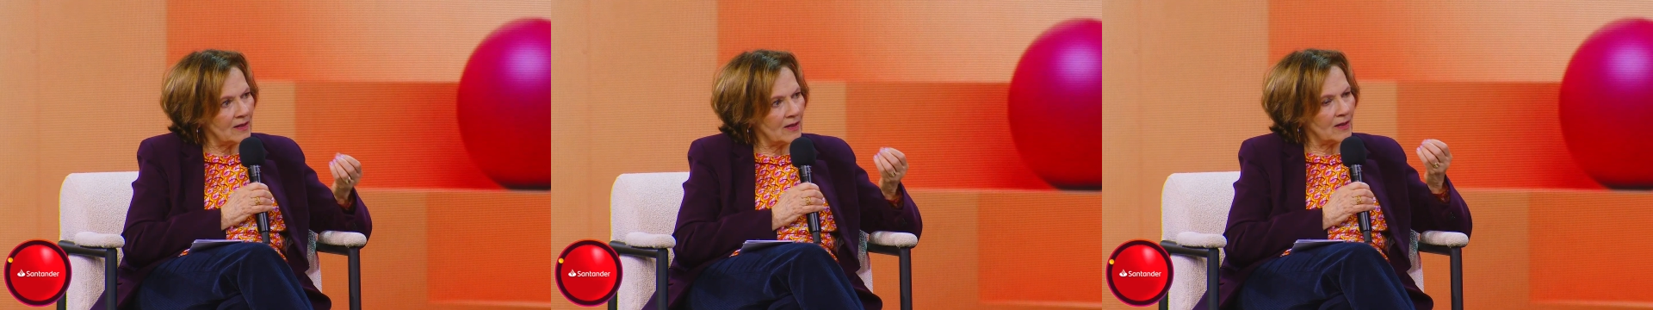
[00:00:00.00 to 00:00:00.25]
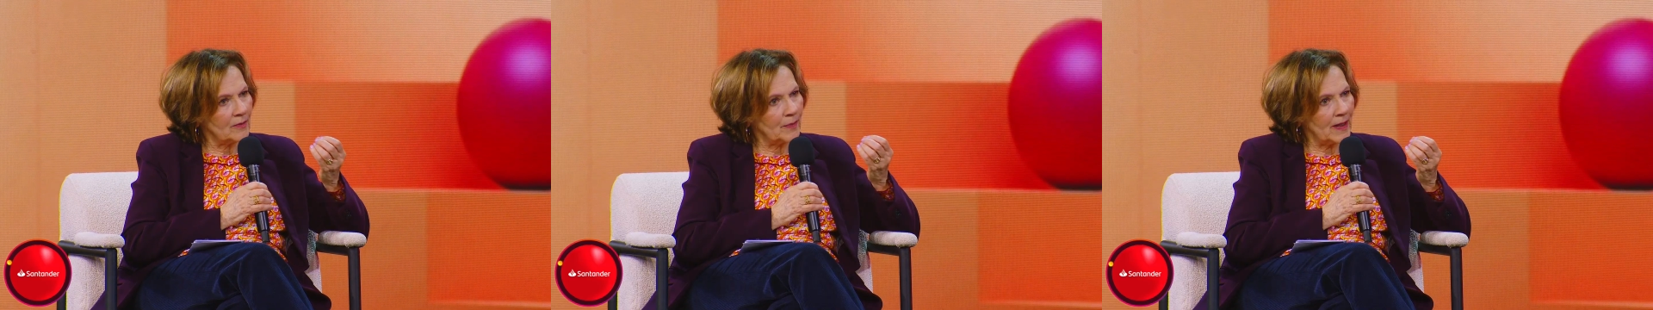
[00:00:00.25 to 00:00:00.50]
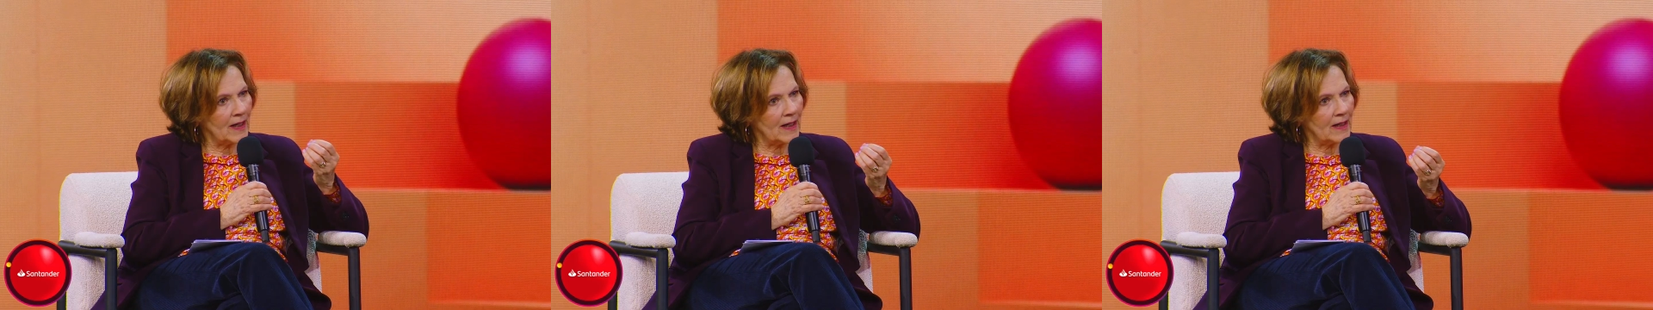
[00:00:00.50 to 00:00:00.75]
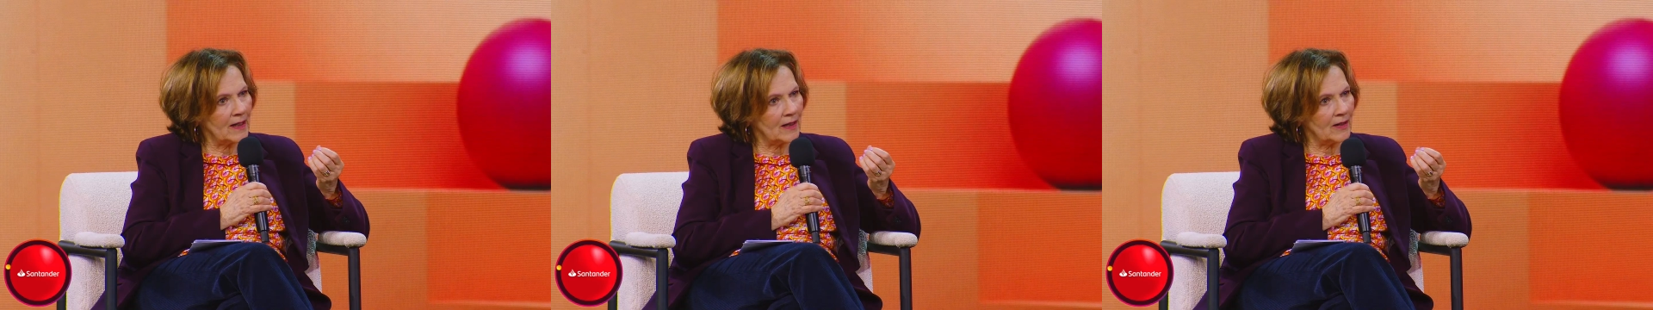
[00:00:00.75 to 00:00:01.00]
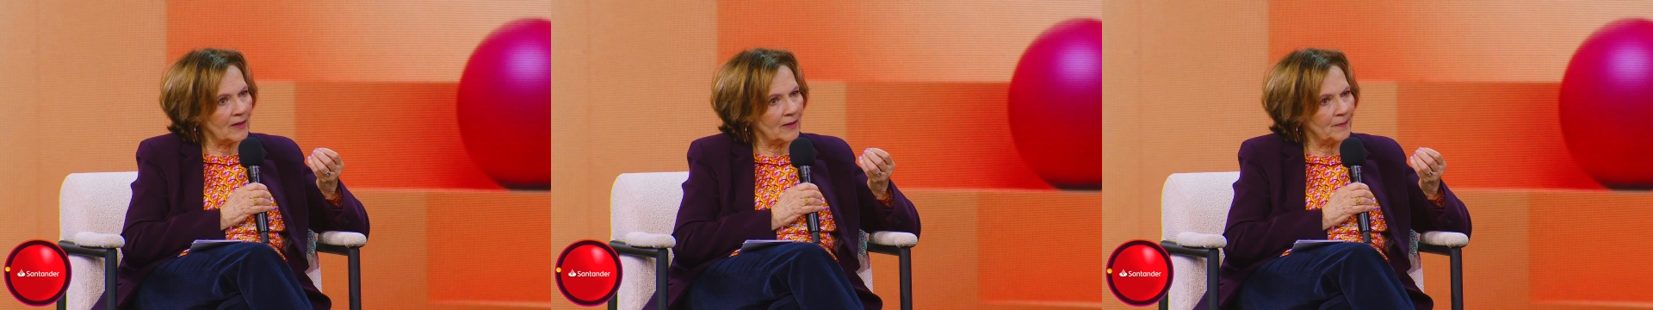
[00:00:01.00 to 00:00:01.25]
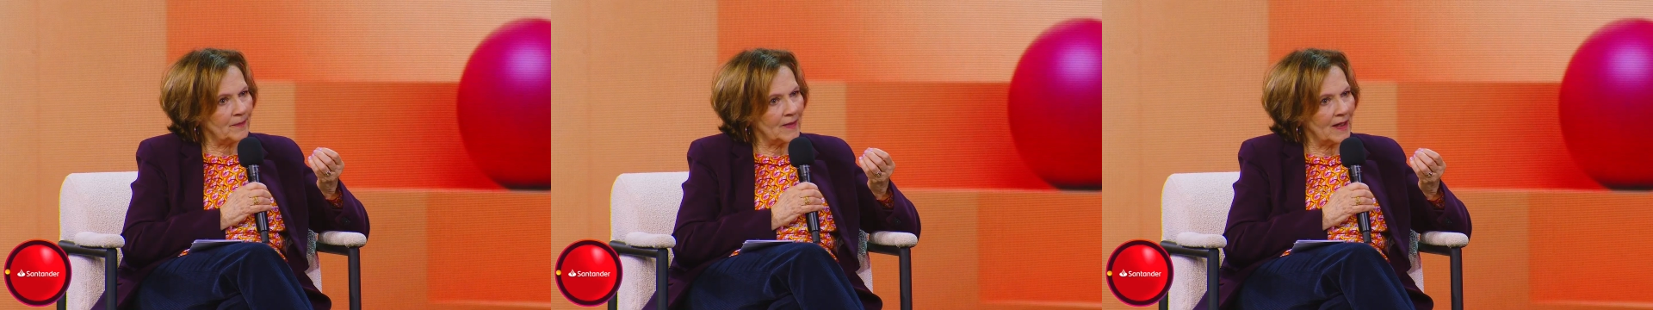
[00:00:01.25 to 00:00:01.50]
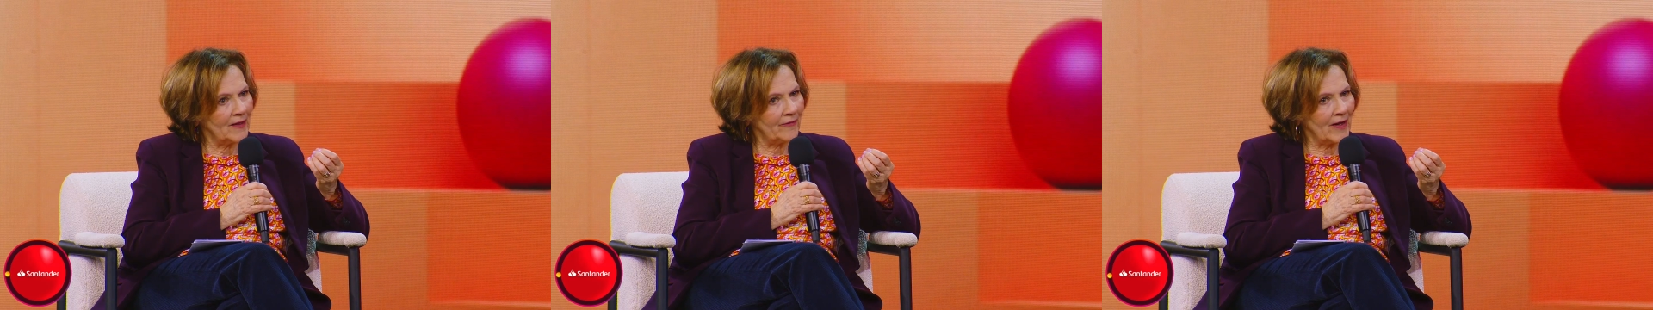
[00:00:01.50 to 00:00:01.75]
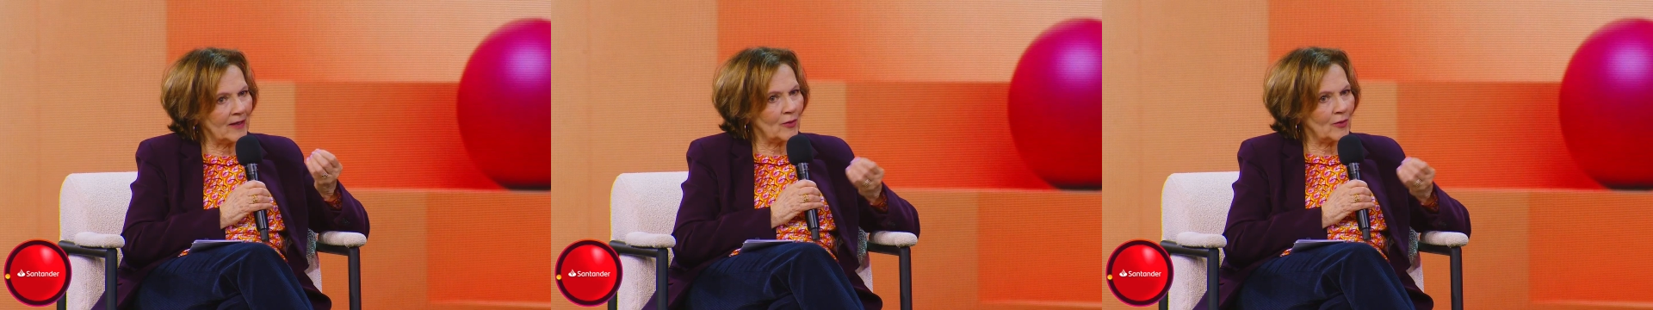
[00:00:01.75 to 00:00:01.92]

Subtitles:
in fact,